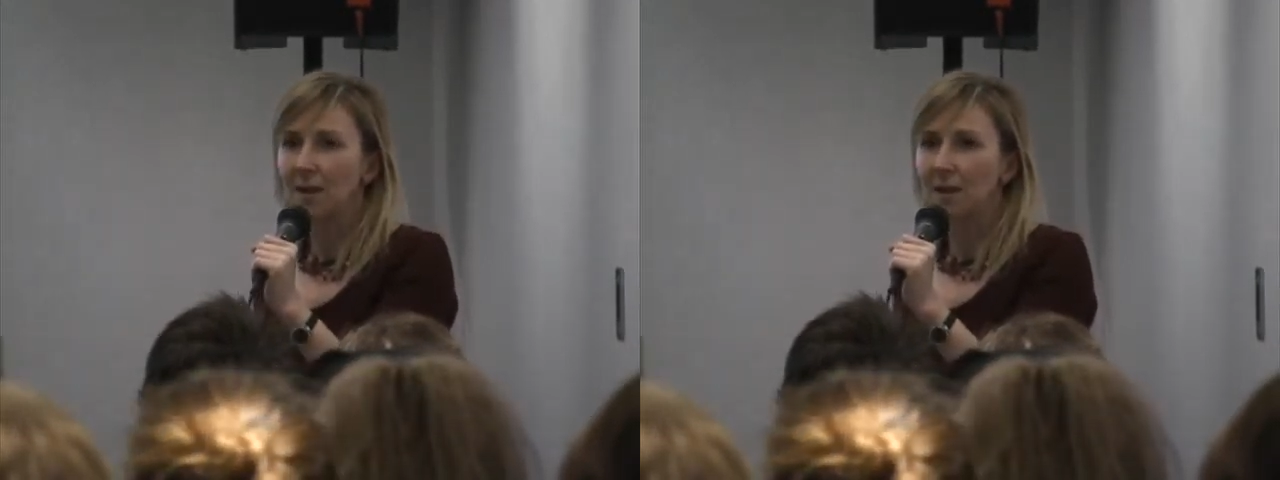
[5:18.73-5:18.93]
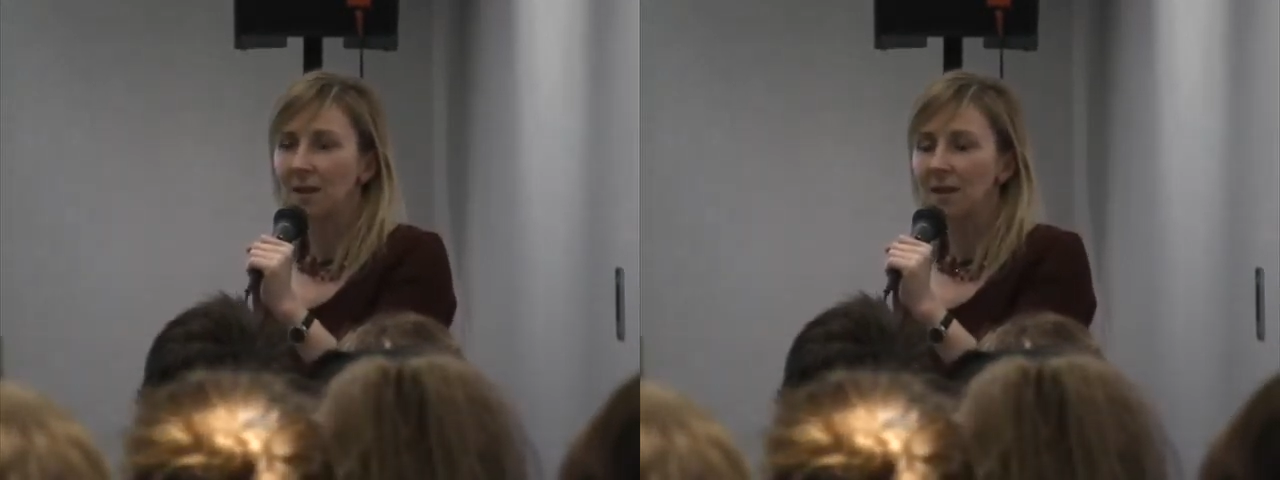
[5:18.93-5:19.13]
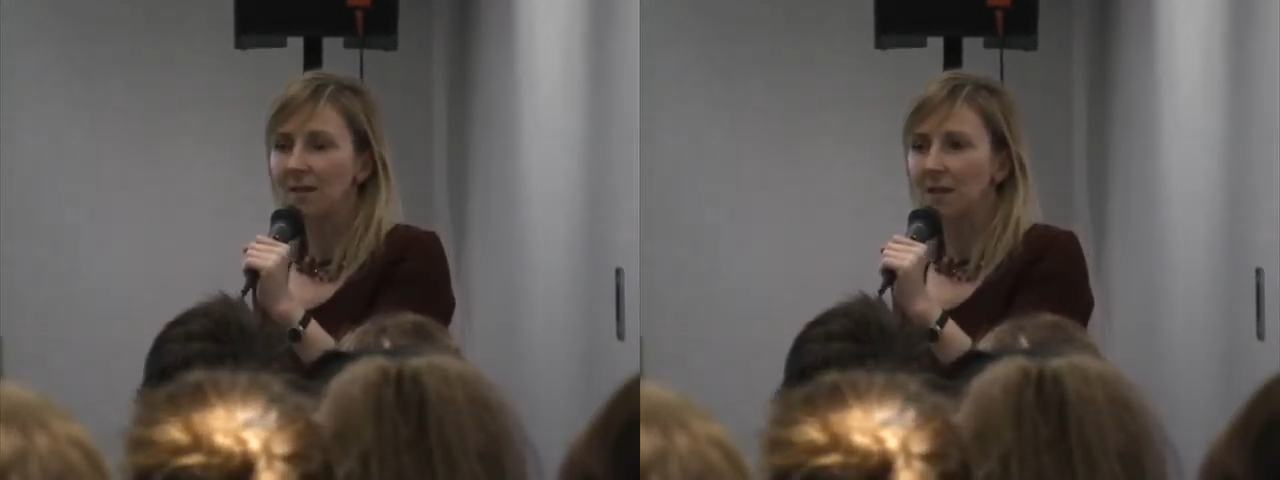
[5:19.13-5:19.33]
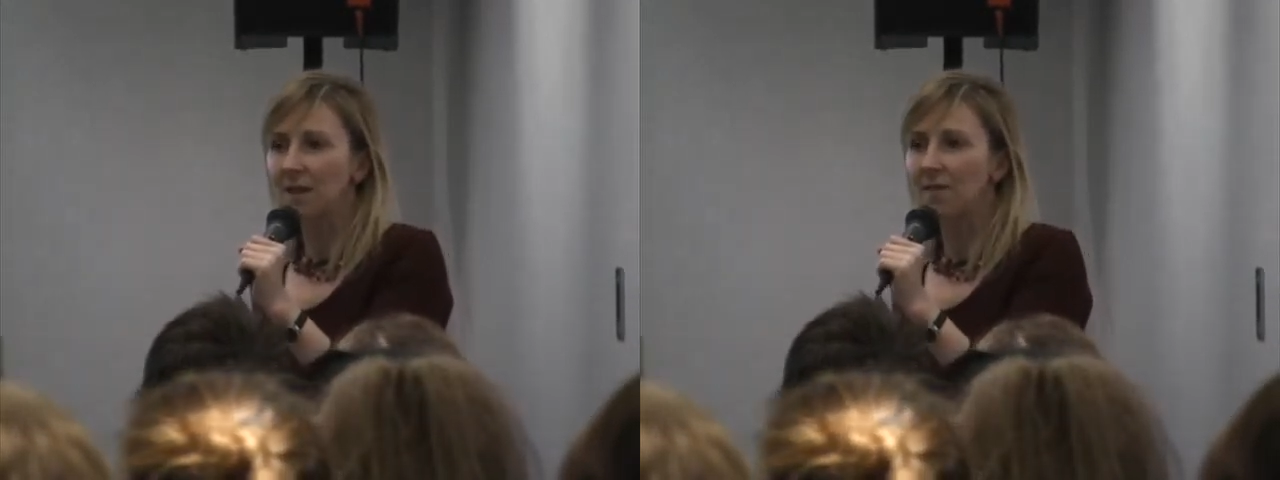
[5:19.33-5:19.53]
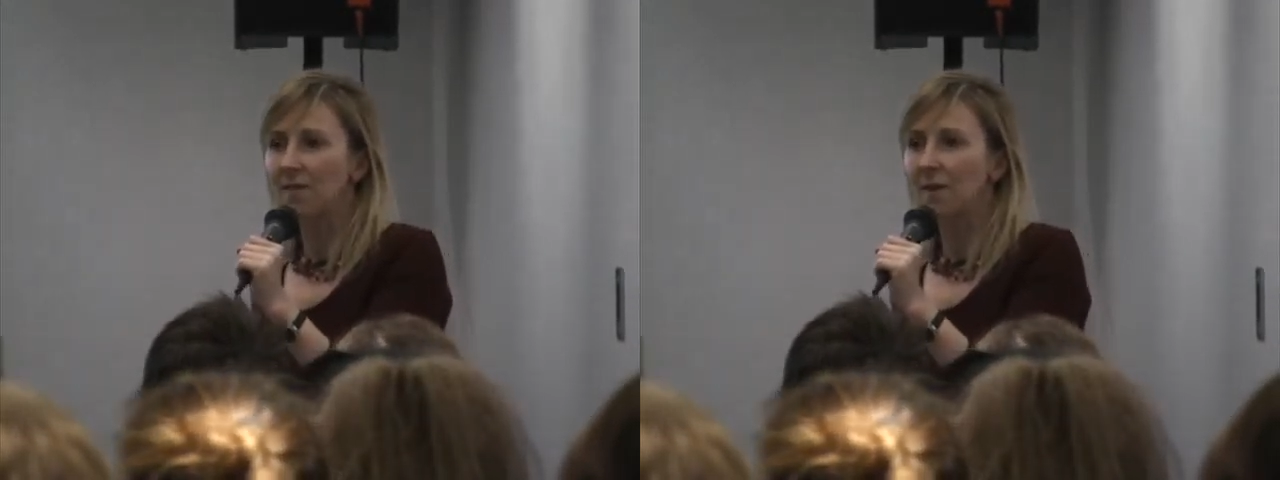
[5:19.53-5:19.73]
taking at
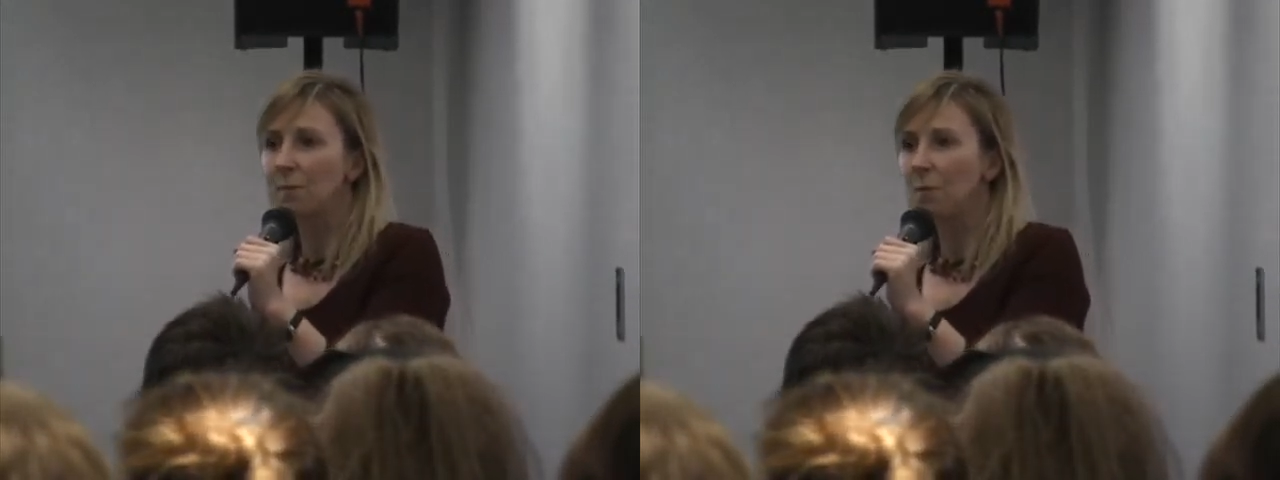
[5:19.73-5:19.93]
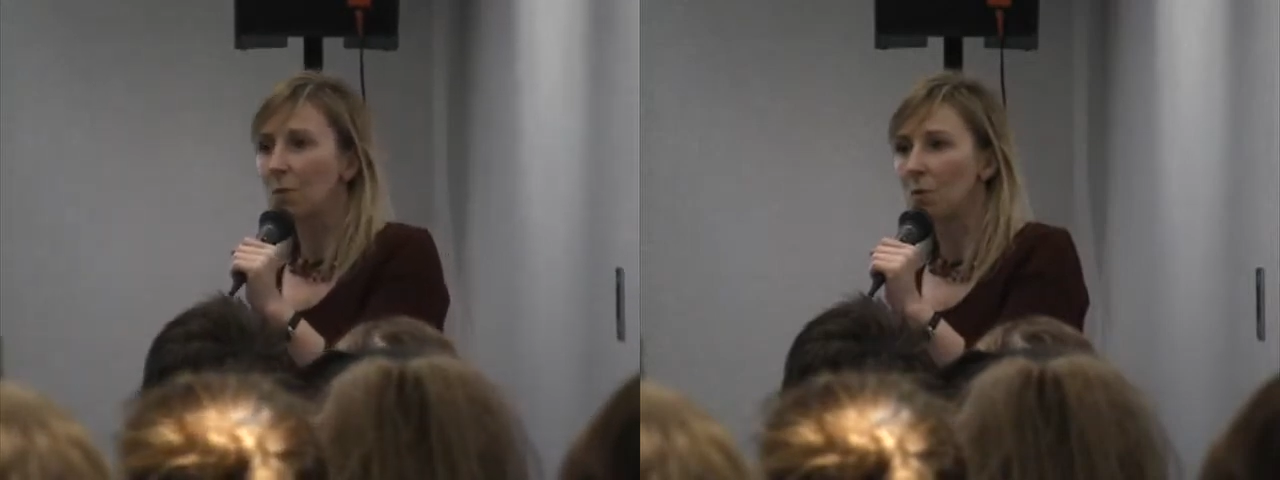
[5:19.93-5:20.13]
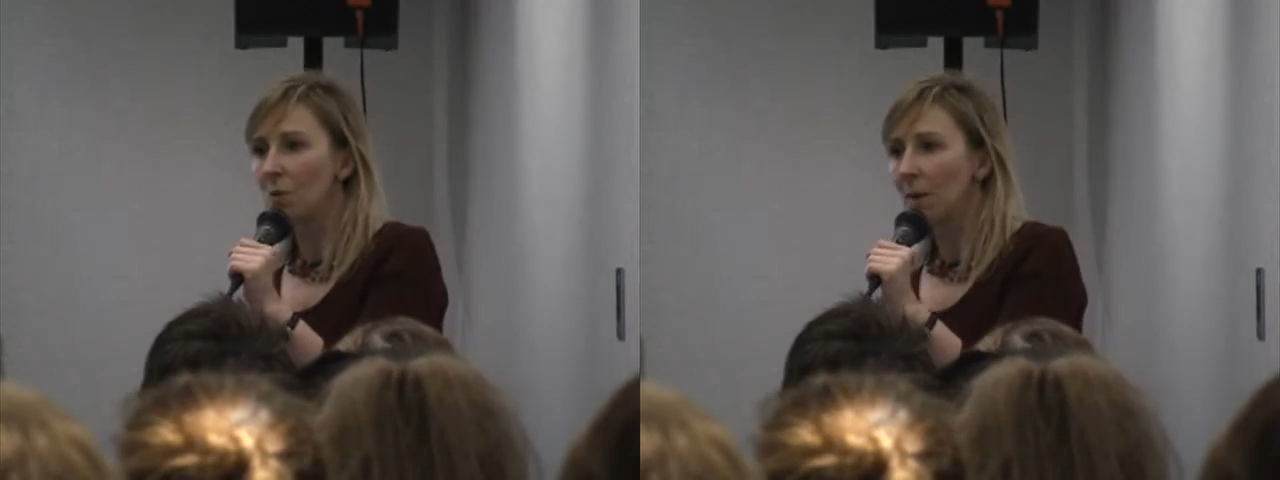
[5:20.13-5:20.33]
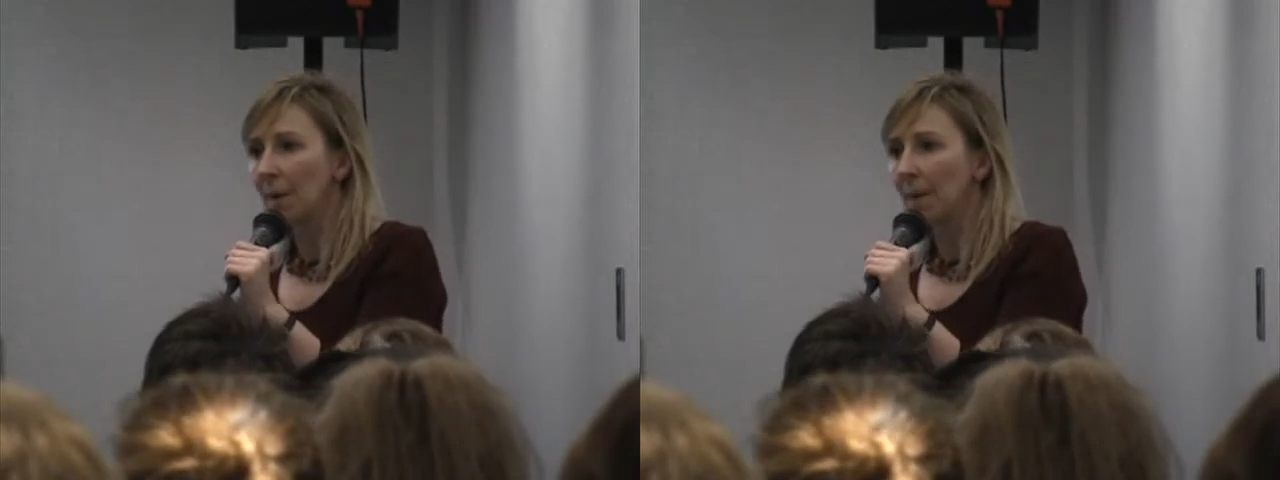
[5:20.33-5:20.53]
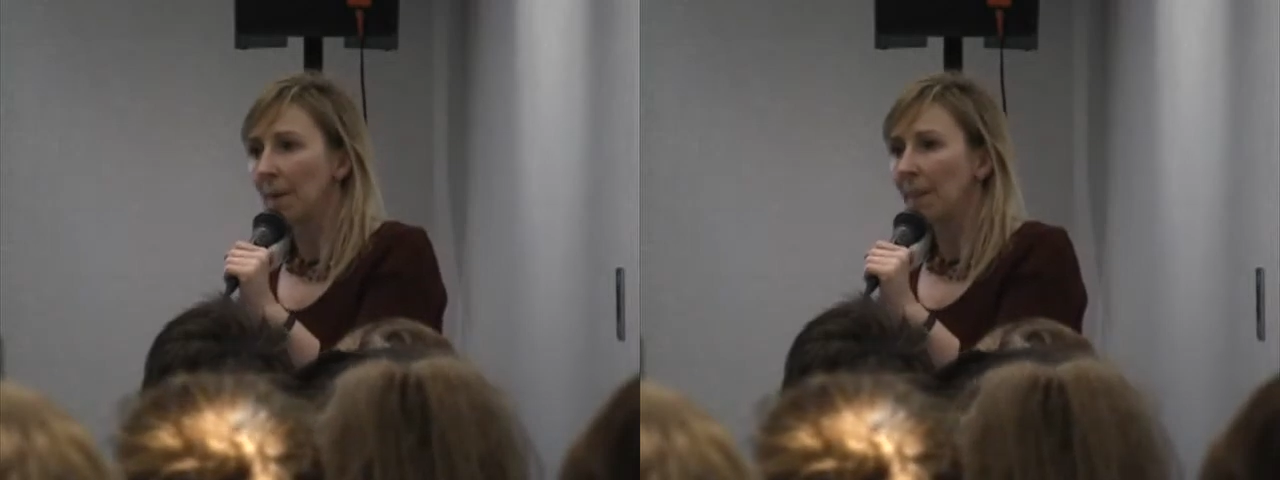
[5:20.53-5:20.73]
least a level and more